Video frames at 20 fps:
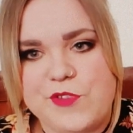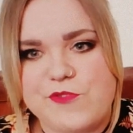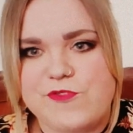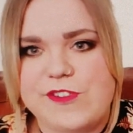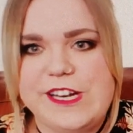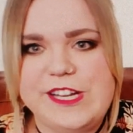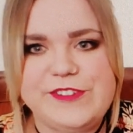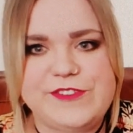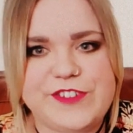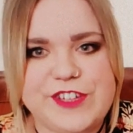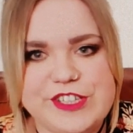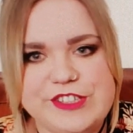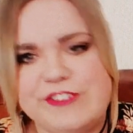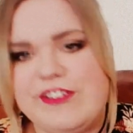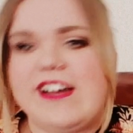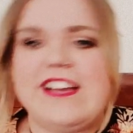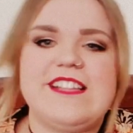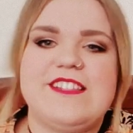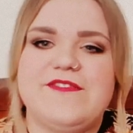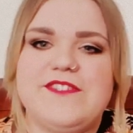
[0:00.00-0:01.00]
really fun,
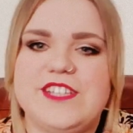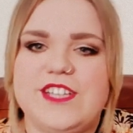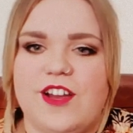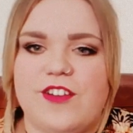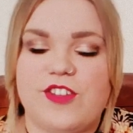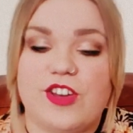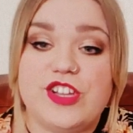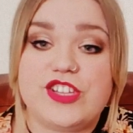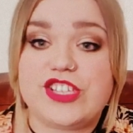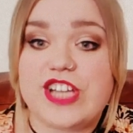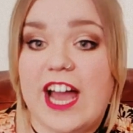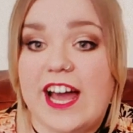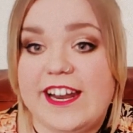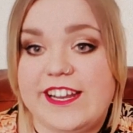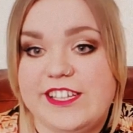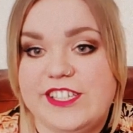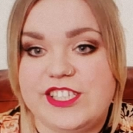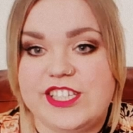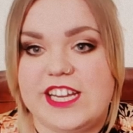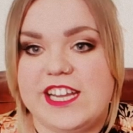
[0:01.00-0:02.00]
crazy videos like
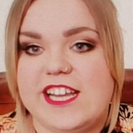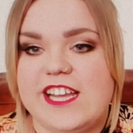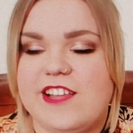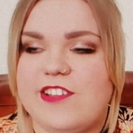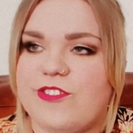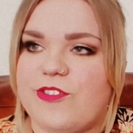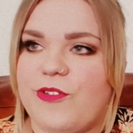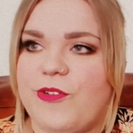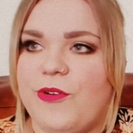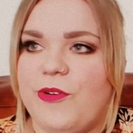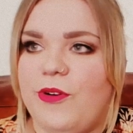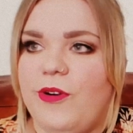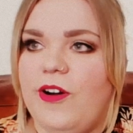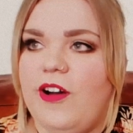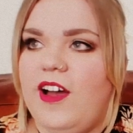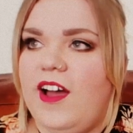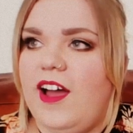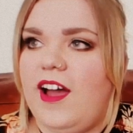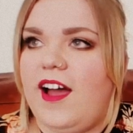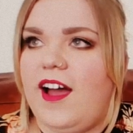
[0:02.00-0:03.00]
challenges, or
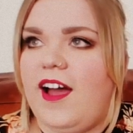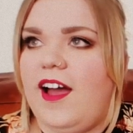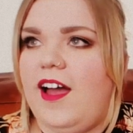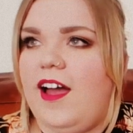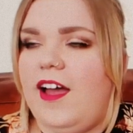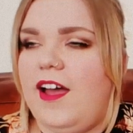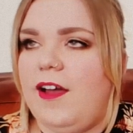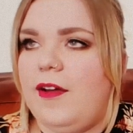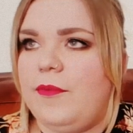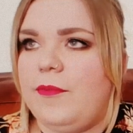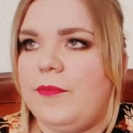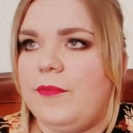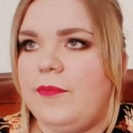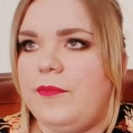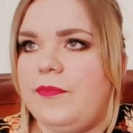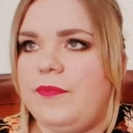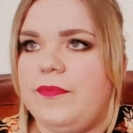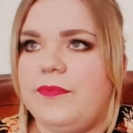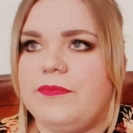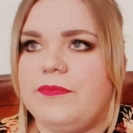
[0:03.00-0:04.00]
I